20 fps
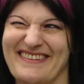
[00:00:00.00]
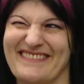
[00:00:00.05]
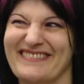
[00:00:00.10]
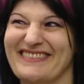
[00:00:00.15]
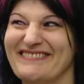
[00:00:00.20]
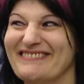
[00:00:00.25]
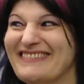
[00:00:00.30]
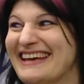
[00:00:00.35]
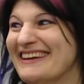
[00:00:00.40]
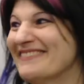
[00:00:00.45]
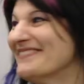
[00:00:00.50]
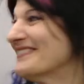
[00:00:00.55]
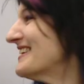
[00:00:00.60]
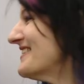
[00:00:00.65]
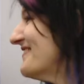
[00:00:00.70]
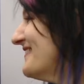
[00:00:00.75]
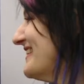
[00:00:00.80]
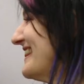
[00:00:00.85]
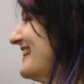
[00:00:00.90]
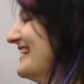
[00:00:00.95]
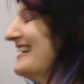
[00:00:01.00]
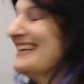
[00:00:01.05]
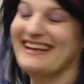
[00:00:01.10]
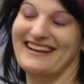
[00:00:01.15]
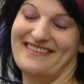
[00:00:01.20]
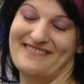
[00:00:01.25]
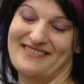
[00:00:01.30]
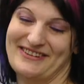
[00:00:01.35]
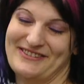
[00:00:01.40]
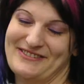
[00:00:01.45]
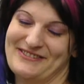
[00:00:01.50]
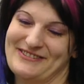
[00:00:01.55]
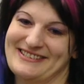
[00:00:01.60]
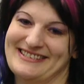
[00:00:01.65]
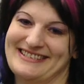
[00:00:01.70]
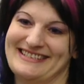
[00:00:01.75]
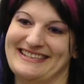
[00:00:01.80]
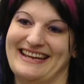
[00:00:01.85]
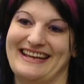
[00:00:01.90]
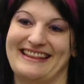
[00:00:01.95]
we might want to be thinking of
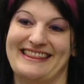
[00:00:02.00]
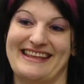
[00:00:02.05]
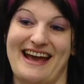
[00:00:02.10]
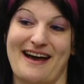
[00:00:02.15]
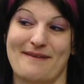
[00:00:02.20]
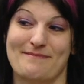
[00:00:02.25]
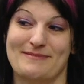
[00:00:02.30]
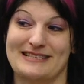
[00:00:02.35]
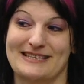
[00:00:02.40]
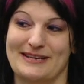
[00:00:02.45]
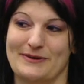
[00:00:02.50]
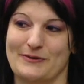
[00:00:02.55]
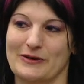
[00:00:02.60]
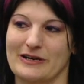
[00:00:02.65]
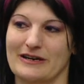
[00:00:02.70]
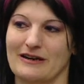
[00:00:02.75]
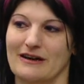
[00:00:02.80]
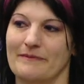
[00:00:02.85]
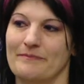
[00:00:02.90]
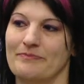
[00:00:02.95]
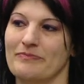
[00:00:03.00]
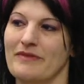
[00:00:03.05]
those in the opposite order.